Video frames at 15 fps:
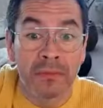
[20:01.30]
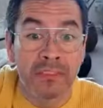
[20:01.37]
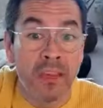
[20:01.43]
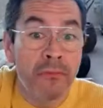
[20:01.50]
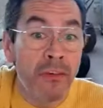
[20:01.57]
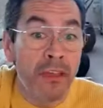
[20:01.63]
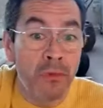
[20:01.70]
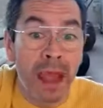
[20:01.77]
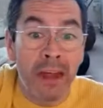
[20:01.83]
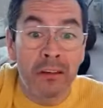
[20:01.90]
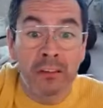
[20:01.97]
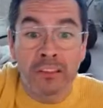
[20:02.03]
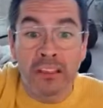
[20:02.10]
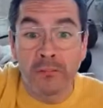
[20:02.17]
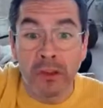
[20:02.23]
Something right
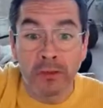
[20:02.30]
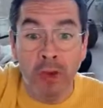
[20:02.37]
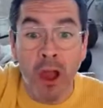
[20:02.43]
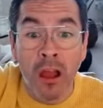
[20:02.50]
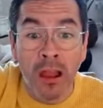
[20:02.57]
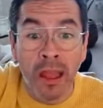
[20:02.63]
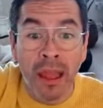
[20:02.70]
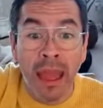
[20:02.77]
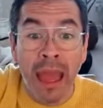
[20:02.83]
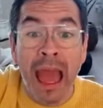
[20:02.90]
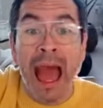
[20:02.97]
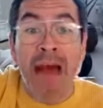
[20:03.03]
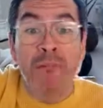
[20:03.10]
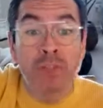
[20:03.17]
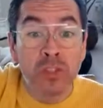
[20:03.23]
or something wrong.
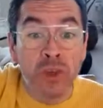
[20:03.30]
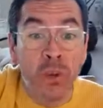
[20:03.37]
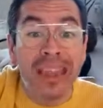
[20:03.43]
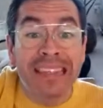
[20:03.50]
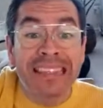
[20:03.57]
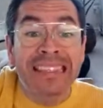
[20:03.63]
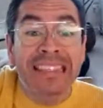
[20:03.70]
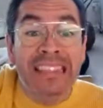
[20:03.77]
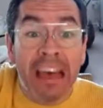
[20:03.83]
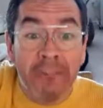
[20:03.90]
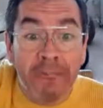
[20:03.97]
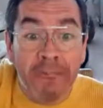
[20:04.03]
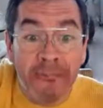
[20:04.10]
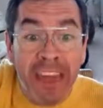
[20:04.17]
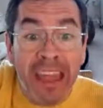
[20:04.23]
I'm doing
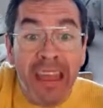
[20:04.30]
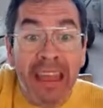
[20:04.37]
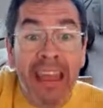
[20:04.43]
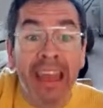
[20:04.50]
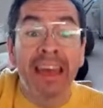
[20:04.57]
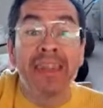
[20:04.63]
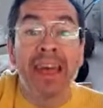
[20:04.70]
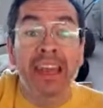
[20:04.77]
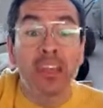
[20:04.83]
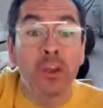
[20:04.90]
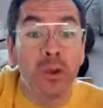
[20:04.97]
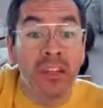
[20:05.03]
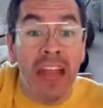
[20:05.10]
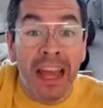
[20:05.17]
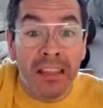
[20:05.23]
something that
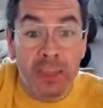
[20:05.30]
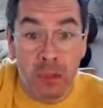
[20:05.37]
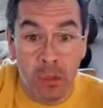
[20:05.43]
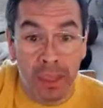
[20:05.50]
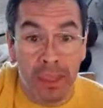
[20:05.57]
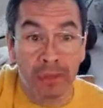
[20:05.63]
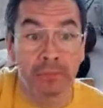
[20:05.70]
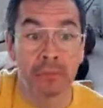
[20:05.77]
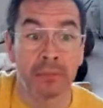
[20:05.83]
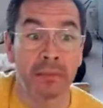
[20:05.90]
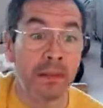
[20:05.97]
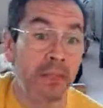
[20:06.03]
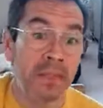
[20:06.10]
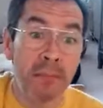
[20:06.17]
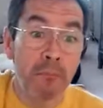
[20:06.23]
you're not doing.
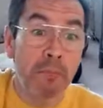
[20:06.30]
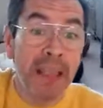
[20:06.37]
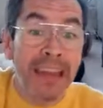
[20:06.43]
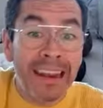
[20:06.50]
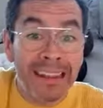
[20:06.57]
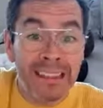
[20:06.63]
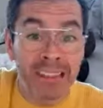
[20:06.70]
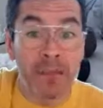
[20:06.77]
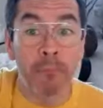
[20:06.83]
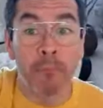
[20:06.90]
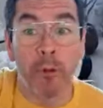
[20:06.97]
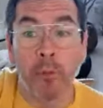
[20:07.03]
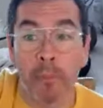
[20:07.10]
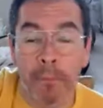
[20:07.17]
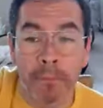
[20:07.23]
Plain and
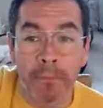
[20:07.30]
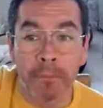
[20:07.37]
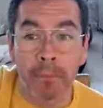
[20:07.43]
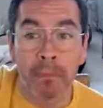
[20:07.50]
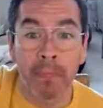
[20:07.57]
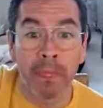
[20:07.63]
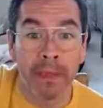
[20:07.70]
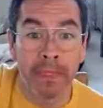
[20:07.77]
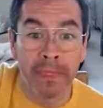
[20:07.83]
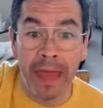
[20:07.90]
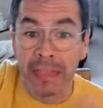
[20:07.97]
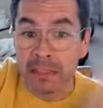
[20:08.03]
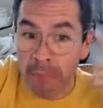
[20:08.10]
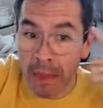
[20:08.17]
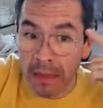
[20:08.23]
simple.
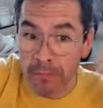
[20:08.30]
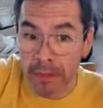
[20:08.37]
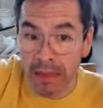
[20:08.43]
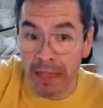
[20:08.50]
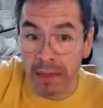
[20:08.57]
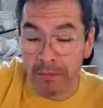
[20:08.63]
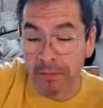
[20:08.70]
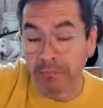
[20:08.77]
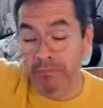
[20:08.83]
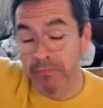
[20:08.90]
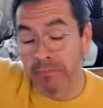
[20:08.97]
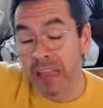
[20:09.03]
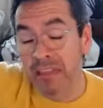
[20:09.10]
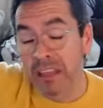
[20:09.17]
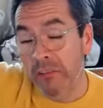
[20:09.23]
That's my belief.
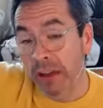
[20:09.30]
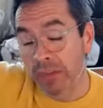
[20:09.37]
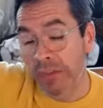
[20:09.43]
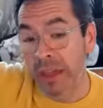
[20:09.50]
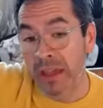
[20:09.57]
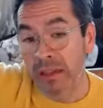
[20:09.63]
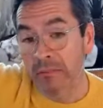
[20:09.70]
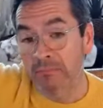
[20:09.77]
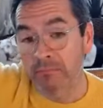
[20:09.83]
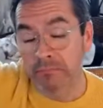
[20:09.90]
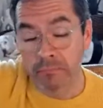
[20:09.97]
That's how I think.